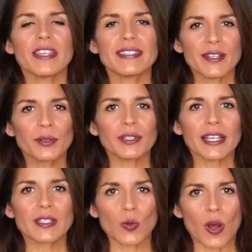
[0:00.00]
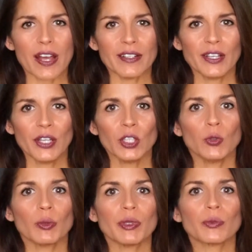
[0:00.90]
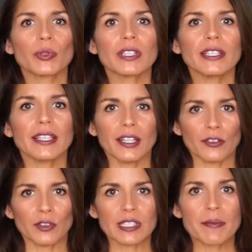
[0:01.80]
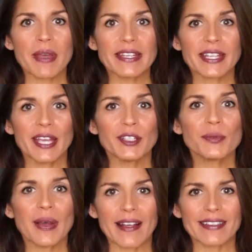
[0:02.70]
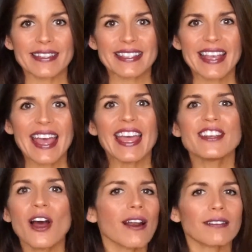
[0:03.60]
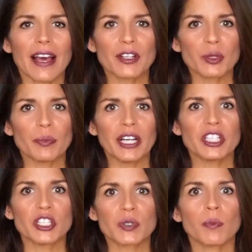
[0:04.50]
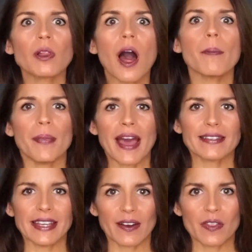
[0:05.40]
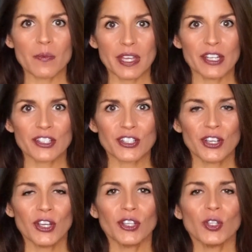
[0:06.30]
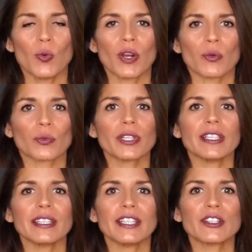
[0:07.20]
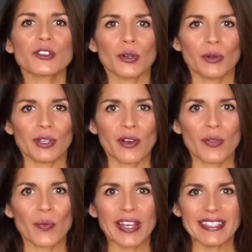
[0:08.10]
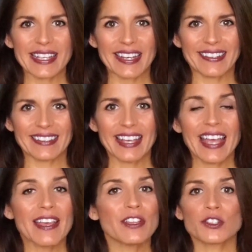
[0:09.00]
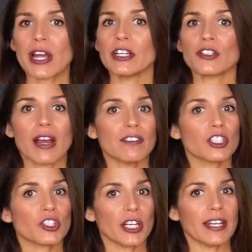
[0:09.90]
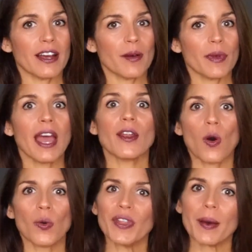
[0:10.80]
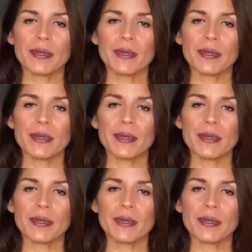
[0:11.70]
the single leg squat, you want to be really careful to maintain your balance and not allow your butt to just plop back down on the bench. You want to really control it on the way down and then try to drive it straight up and hold that